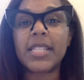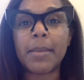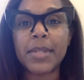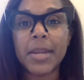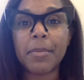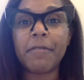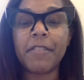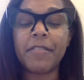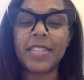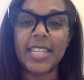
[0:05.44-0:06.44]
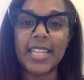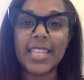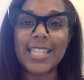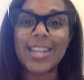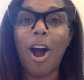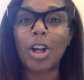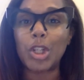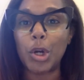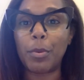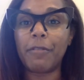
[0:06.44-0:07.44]
September 15th to
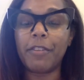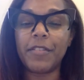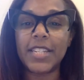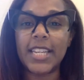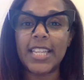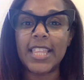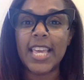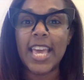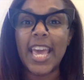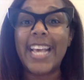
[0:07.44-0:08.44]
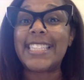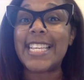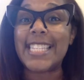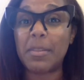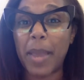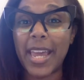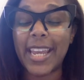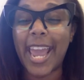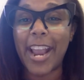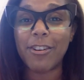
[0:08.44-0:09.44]
October 15th, it's Hispanic
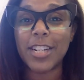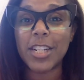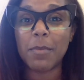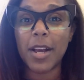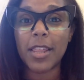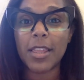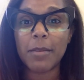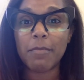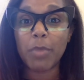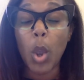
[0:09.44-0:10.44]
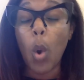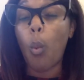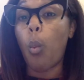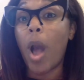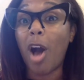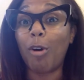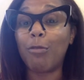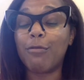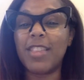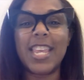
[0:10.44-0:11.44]
Heritage Month? Well,
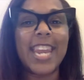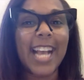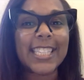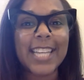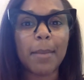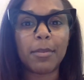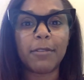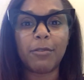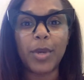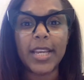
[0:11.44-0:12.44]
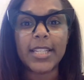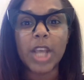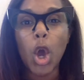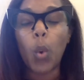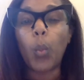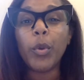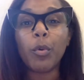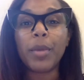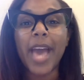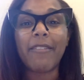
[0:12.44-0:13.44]
for the next couple of weeks, we will
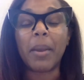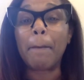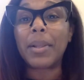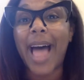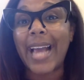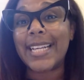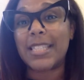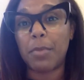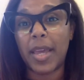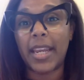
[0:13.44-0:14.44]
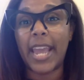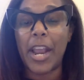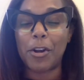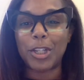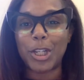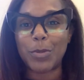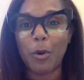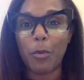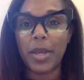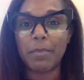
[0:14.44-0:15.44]
be having Black Hispanic Heritage
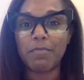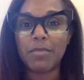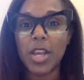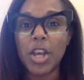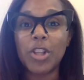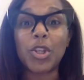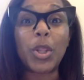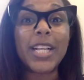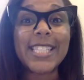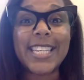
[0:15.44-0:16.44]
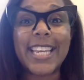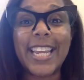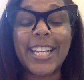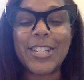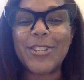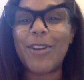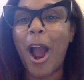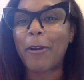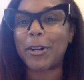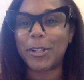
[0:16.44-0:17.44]
Moment. So let's get into
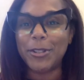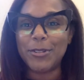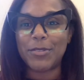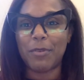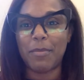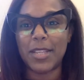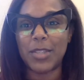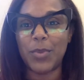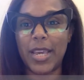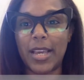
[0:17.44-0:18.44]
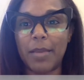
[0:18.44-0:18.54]
our clues from this week.